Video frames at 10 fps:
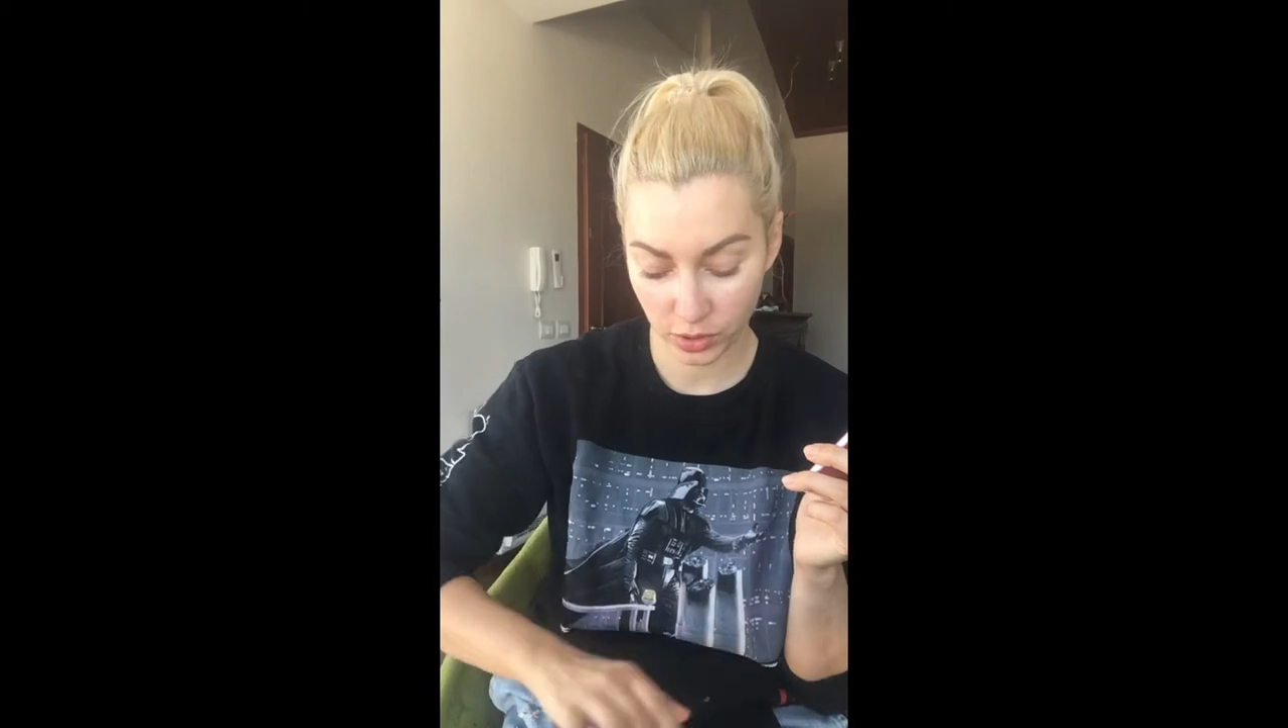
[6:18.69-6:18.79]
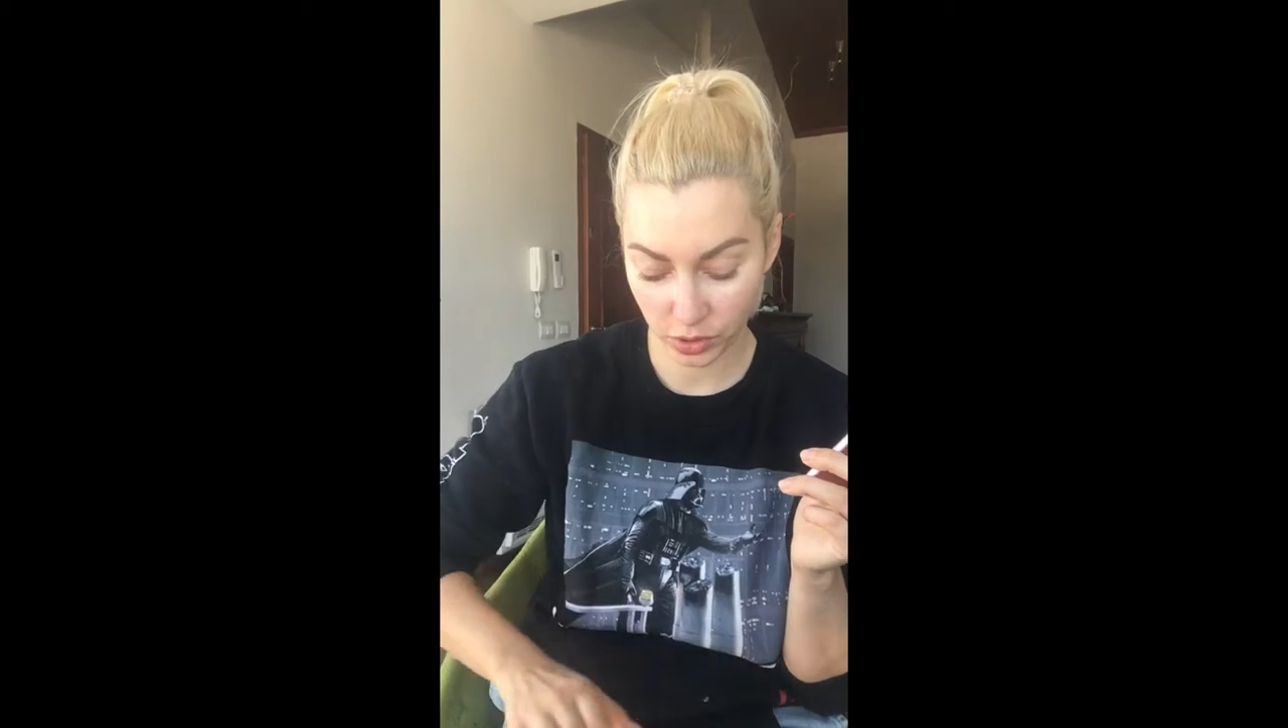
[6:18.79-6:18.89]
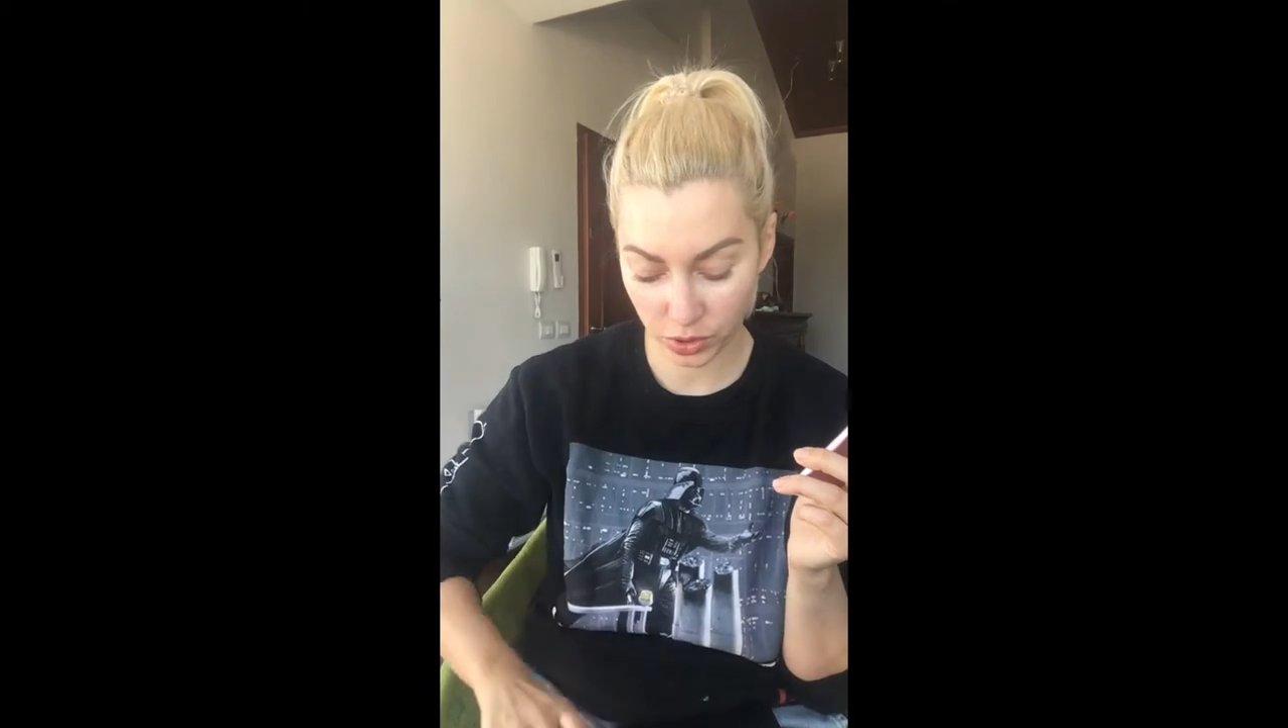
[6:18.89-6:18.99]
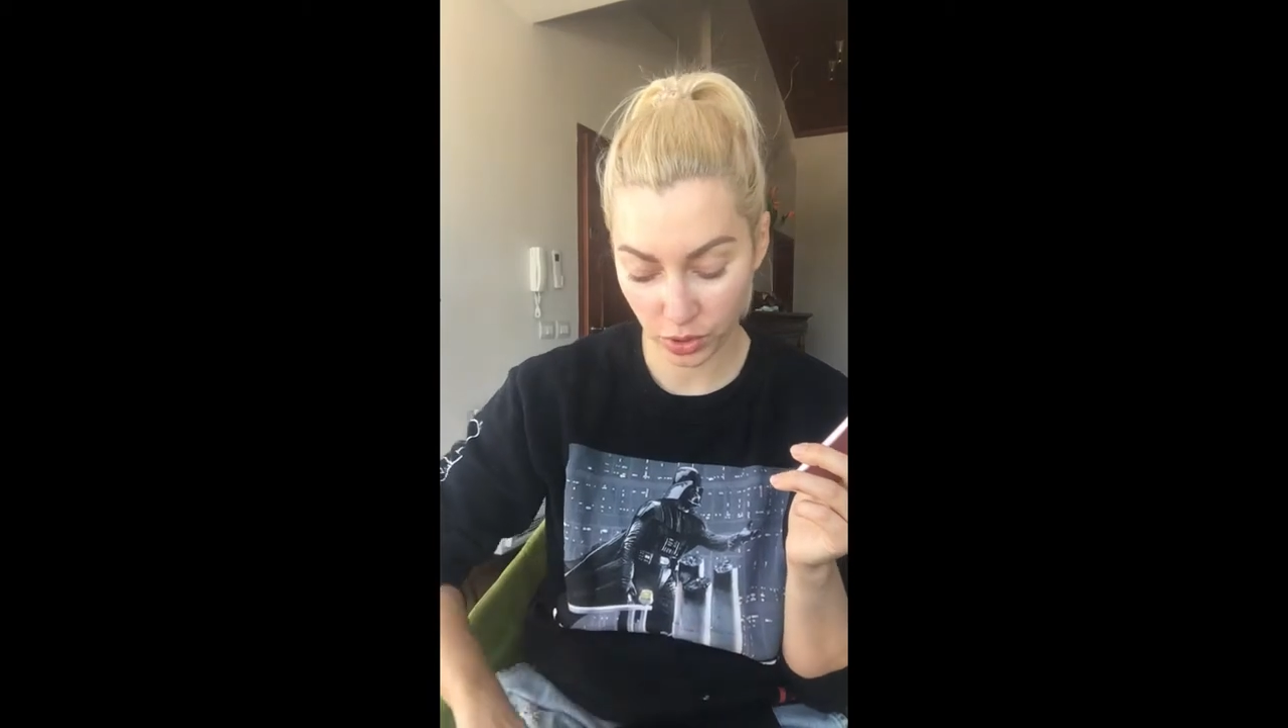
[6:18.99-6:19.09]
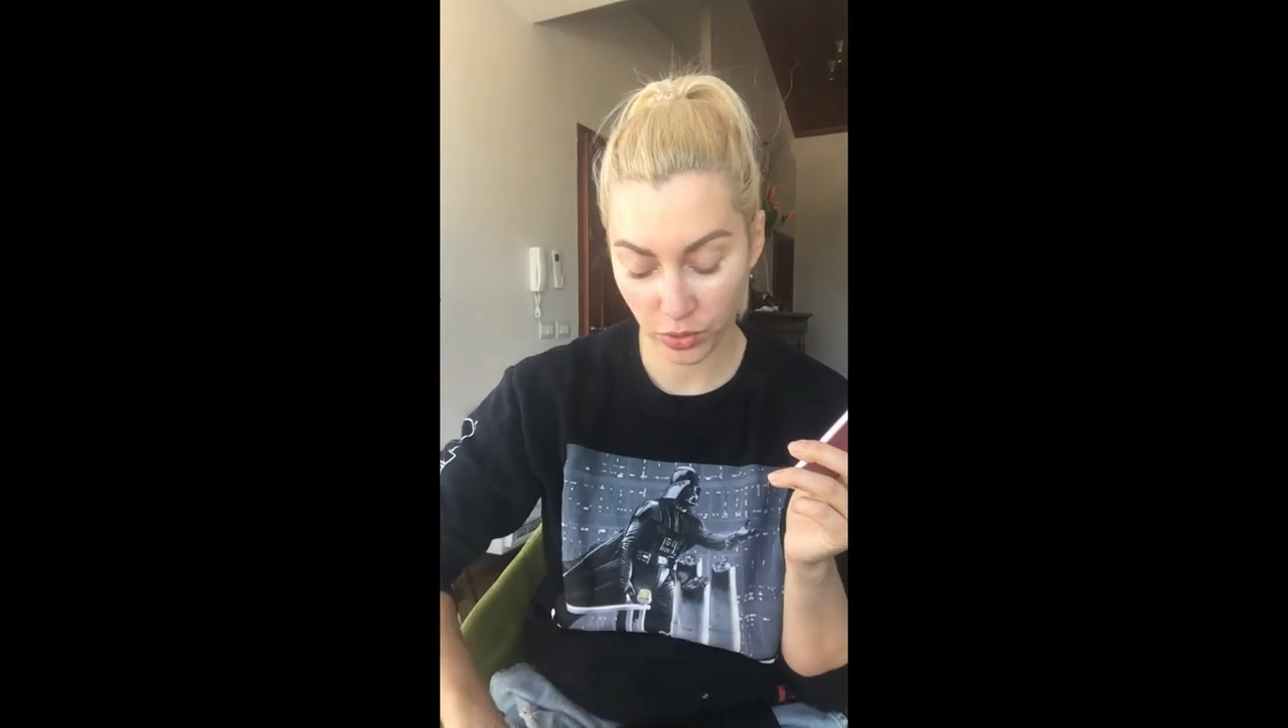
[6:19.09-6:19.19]
to
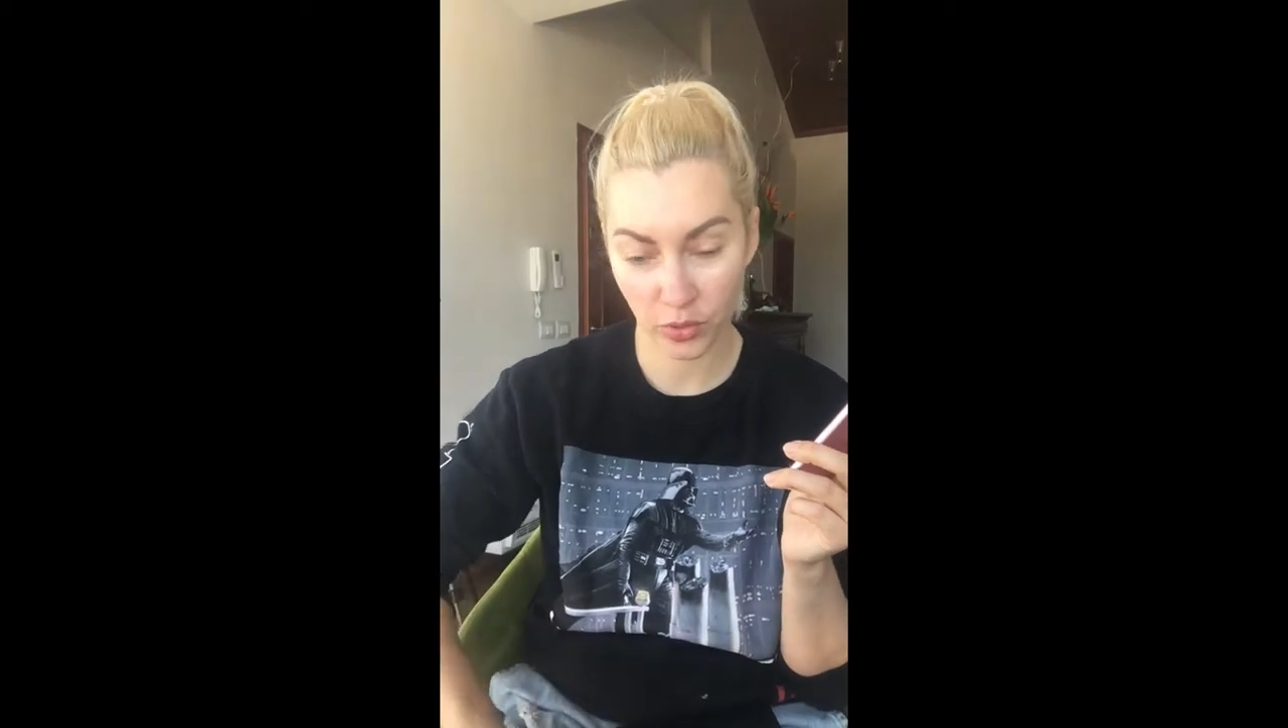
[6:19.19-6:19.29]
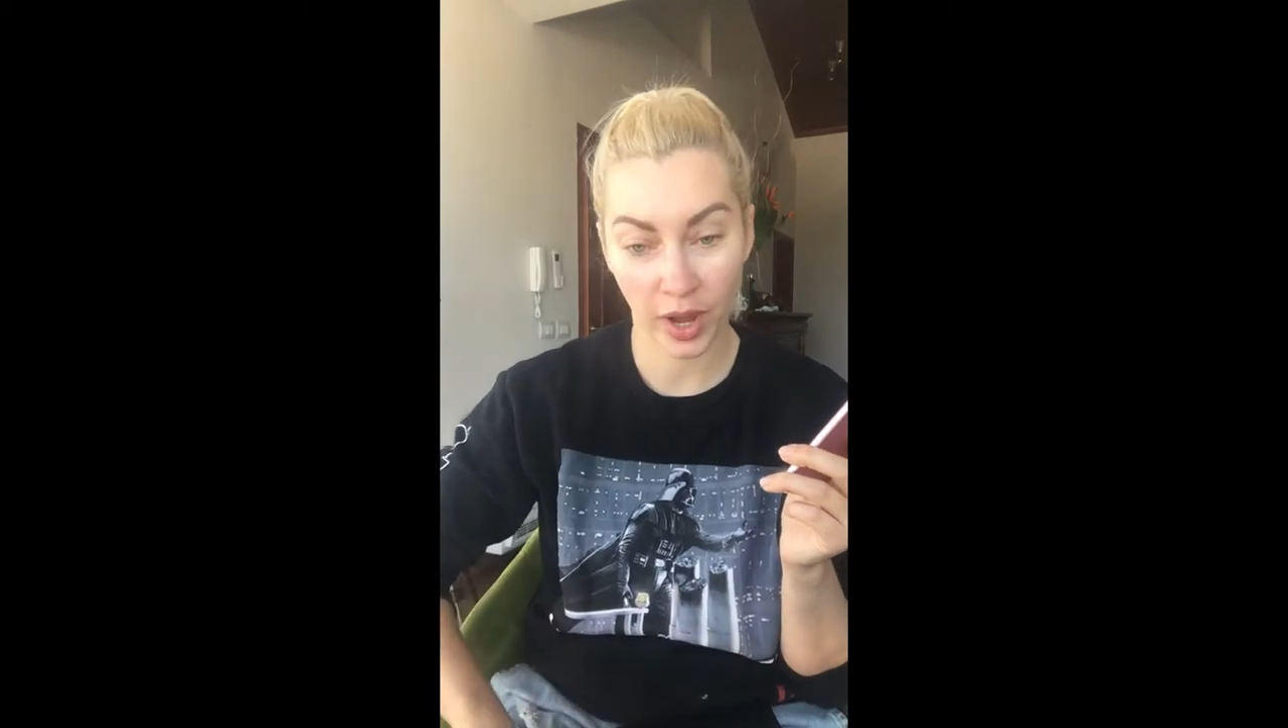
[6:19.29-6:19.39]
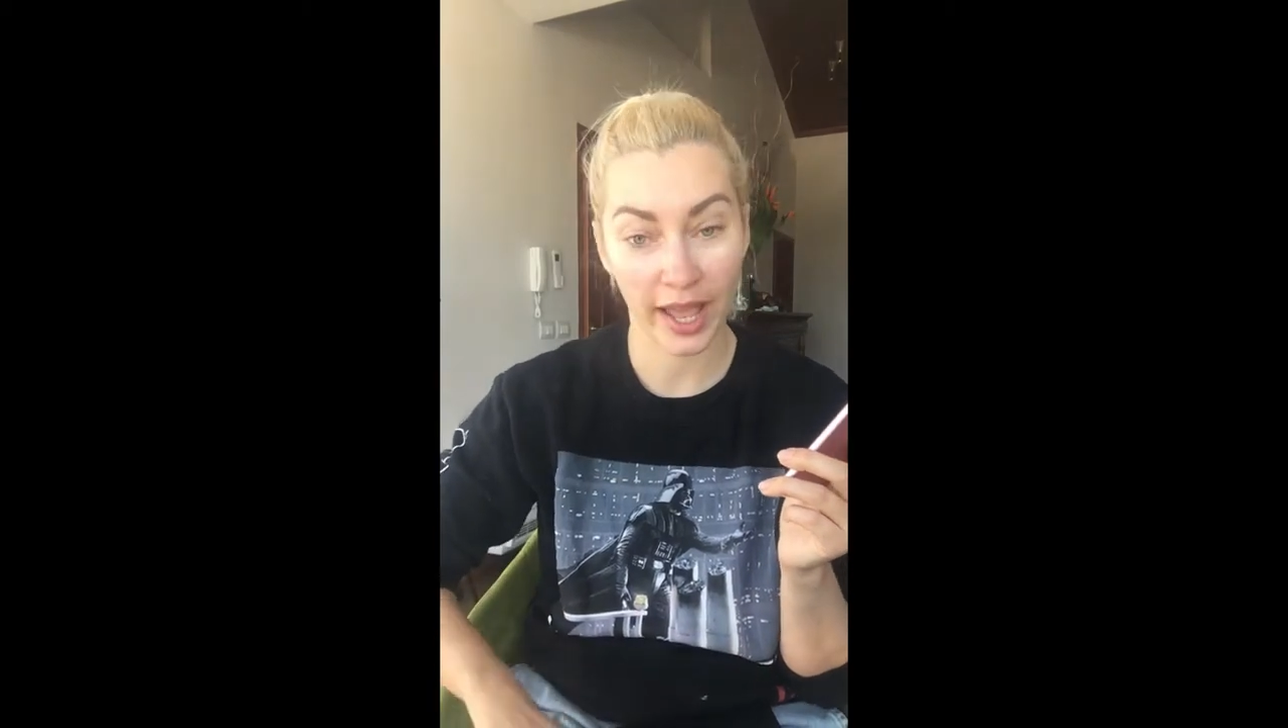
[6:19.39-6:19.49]
show you I